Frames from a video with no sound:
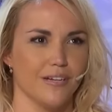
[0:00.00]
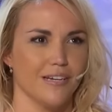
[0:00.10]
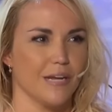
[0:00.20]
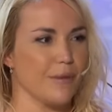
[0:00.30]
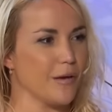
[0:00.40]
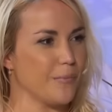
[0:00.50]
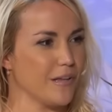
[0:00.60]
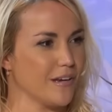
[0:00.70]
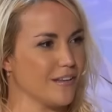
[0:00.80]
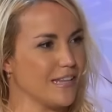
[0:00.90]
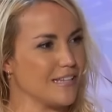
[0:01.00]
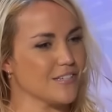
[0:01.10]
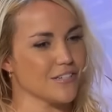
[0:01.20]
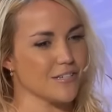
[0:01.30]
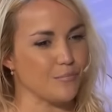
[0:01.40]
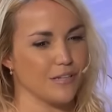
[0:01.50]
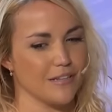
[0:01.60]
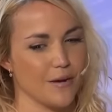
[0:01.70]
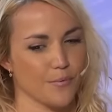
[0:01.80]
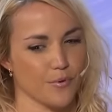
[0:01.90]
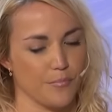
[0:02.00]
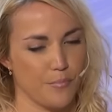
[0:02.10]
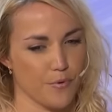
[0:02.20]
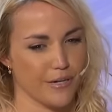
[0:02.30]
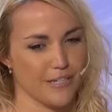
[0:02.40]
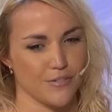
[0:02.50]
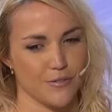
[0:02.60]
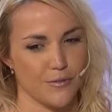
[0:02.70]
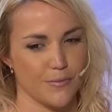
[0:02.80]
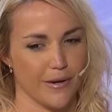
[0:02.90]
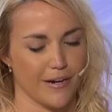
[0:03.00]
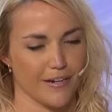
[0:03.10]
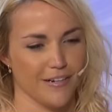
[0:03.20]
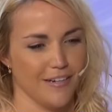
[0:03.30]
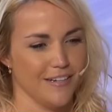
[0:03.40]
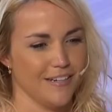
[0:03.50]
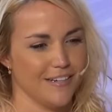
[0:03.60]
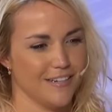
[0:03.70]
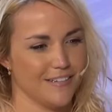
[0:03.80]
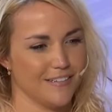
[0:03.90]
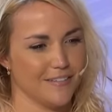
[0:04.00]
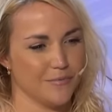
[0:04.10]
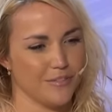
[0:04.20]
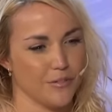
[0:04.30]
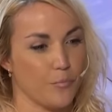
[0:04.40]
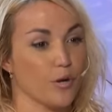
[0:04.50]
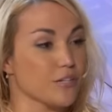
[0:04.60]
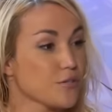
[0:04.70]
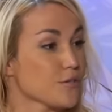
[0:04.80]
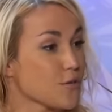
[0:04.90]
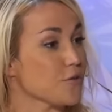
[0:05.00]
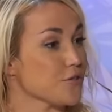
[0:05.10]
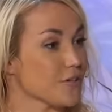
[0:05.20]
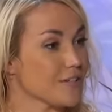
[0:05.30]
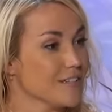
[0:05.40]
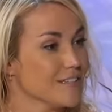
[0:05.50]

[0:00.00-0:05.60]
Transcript: in my opinion. And that's just something that we're born into where, uh, I mean, you're born into this culture. It,